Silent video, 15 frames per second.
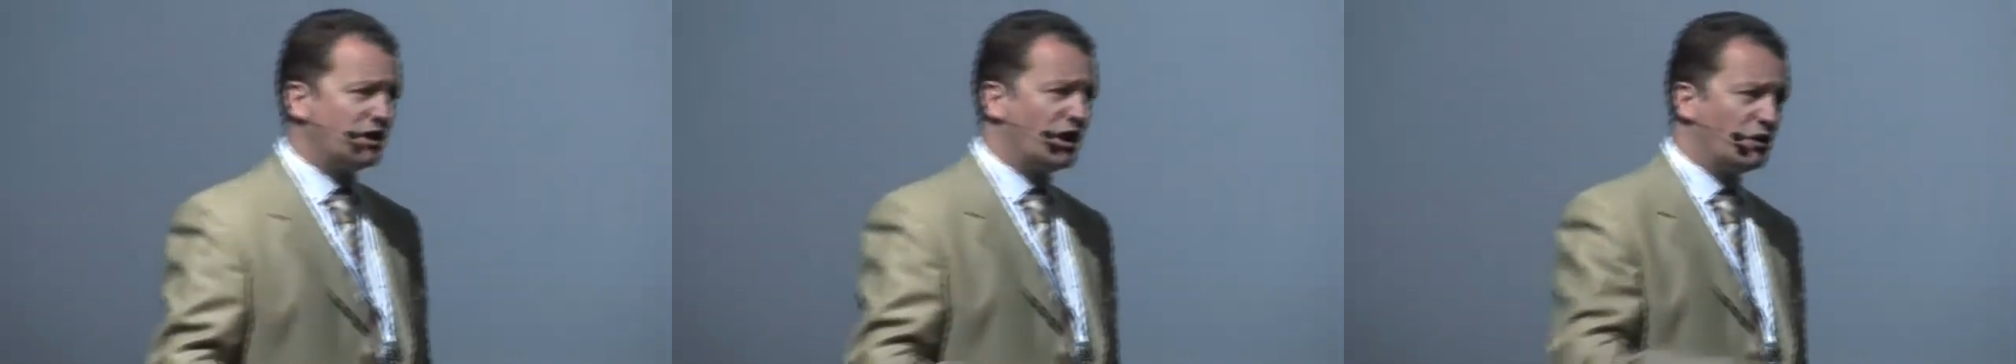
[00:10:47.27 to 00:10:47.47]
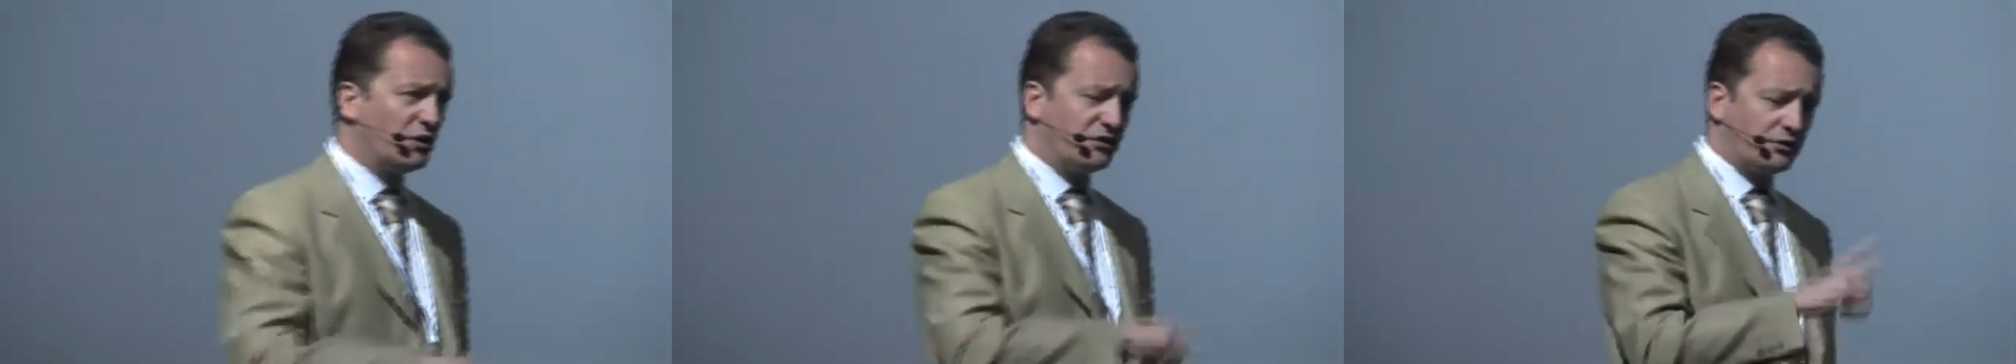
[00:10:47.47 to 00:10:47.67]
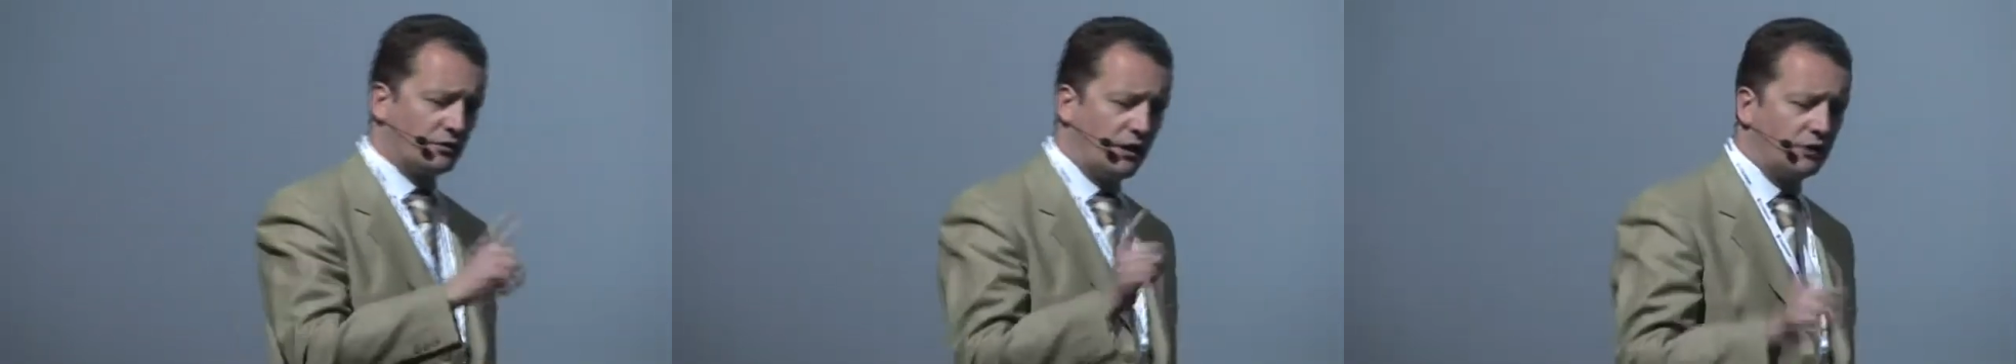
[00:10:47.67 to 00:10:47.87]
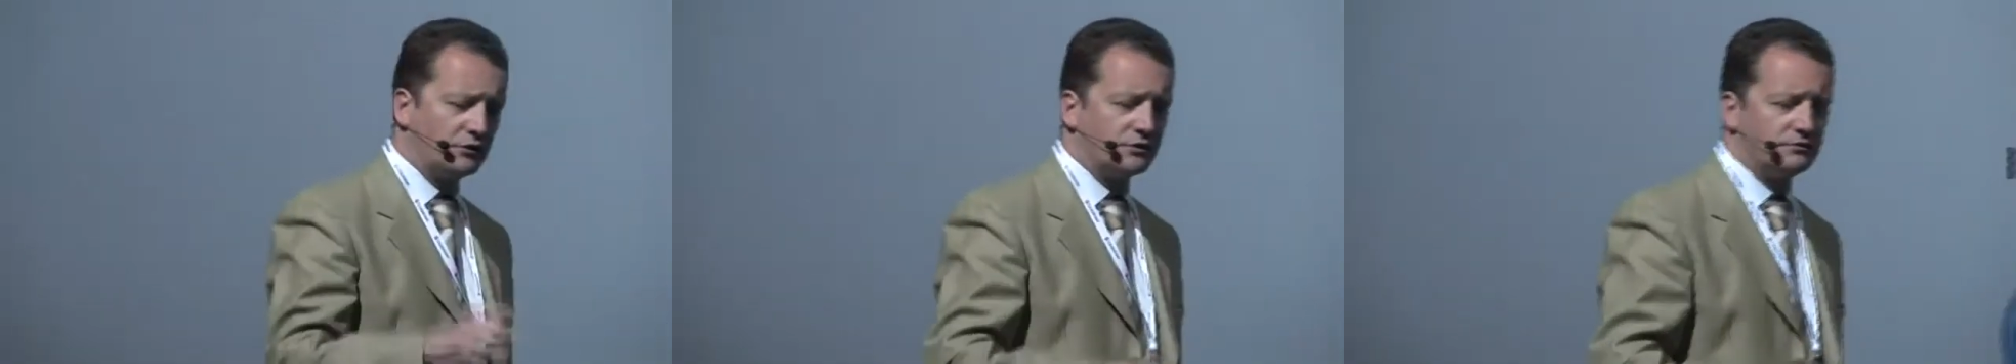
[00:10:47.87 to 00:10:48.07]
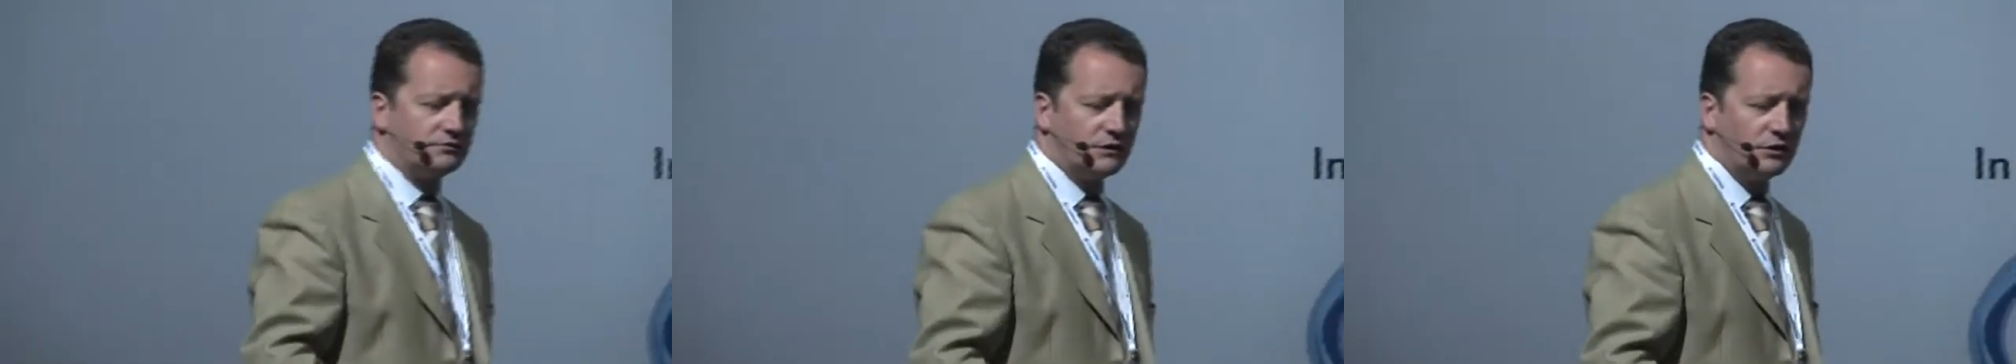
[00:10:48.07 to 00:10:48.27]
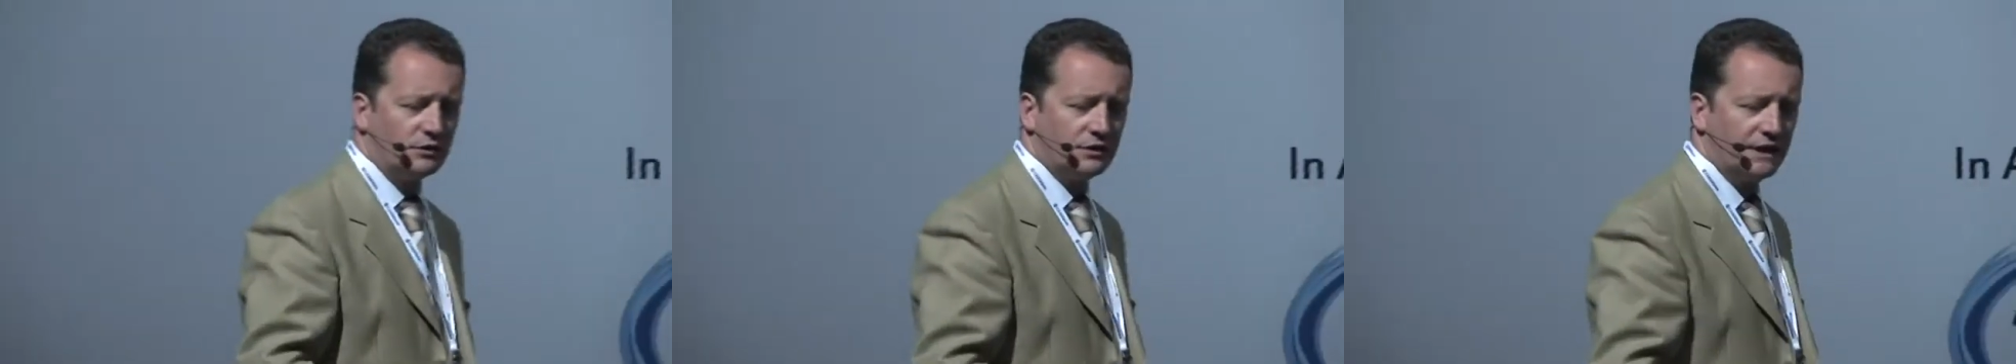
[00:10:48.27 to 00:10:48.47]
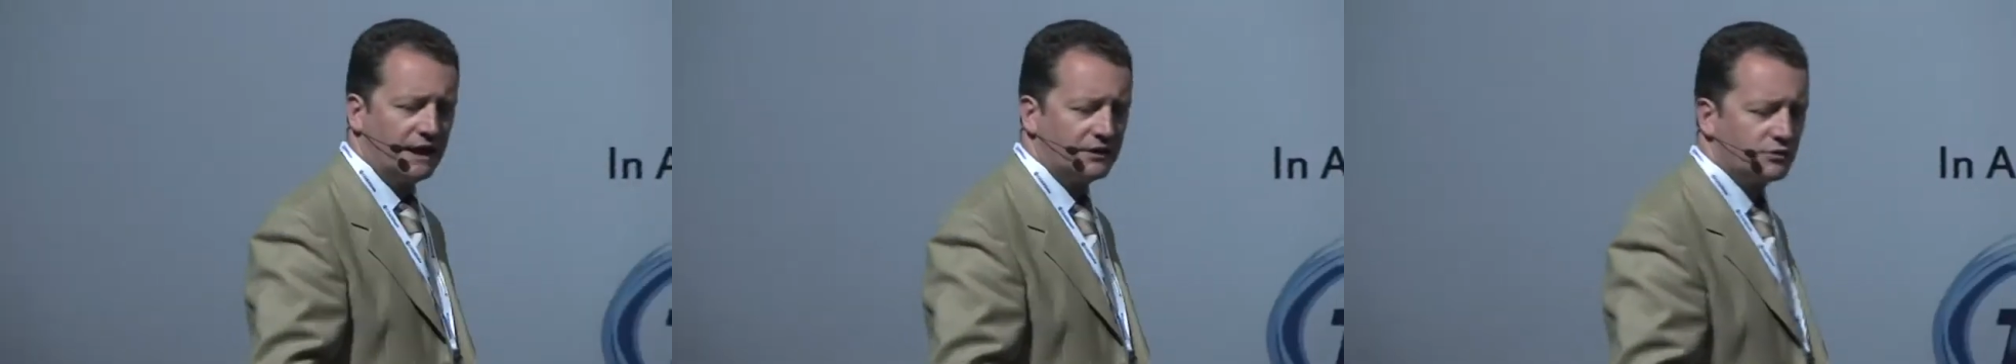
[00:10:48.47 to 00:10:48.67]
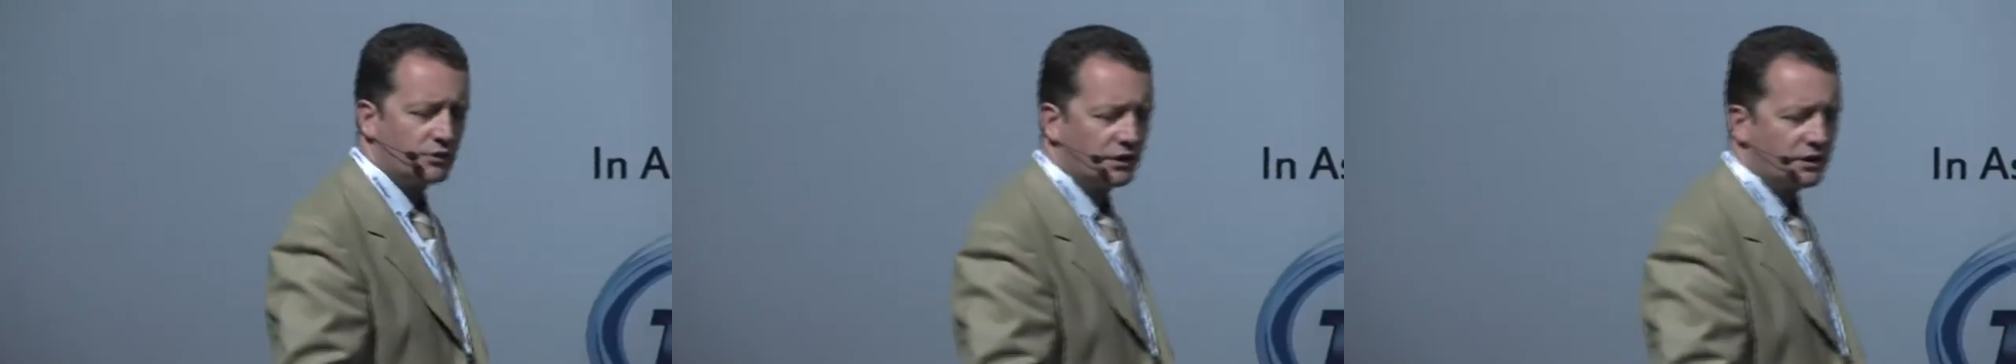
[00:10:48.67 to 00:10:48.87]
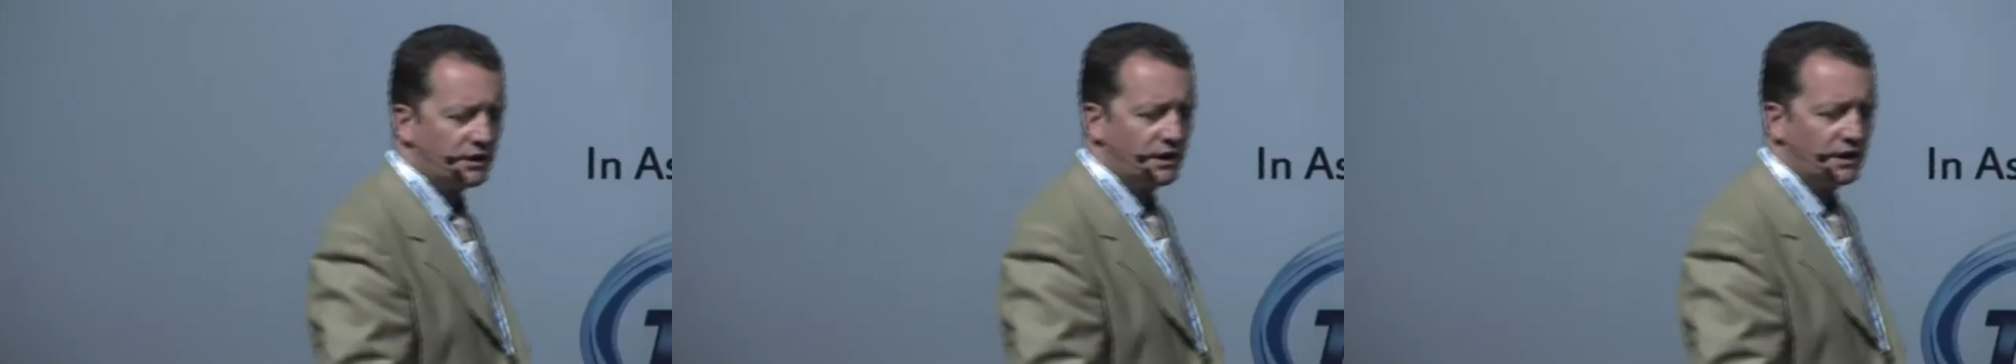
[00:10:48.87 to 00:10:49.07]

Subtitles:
go throughout all the network,